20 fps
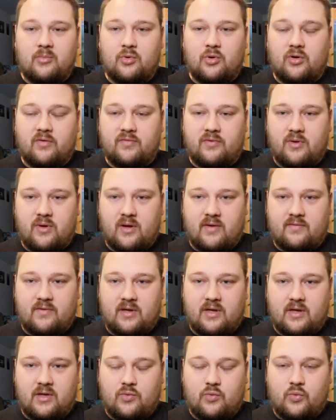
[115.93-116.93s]
or if you have
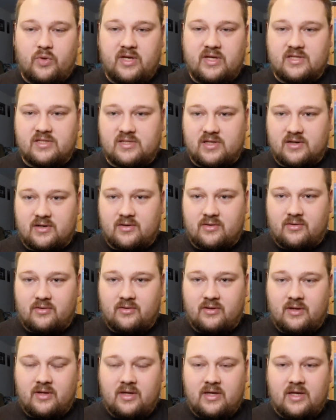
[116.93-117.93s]
a weak
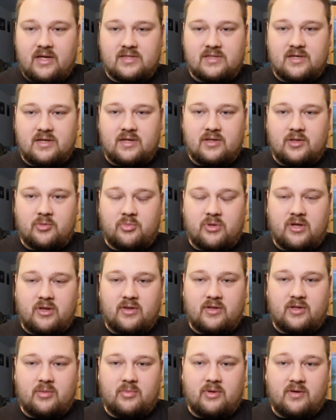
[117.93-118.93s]
cycle, it's going to end up
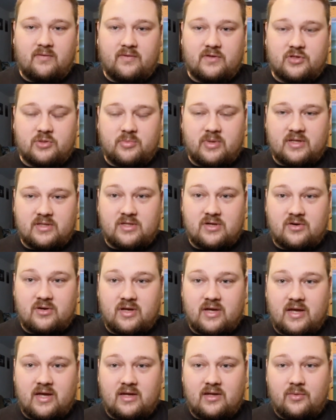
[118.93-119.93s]
killing the beneficial
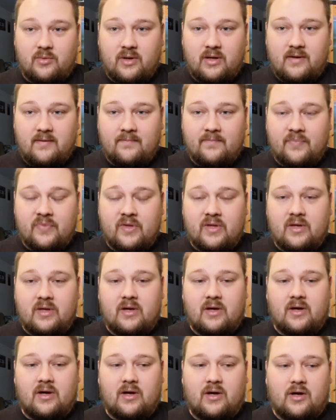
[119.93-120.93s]
bacteria anyway.
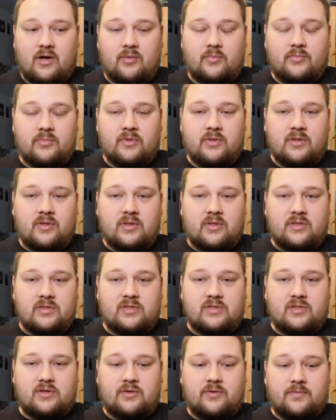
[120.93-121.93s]

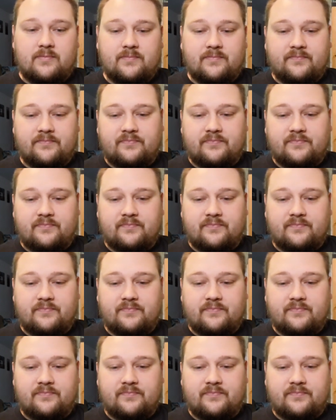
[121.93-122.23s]
So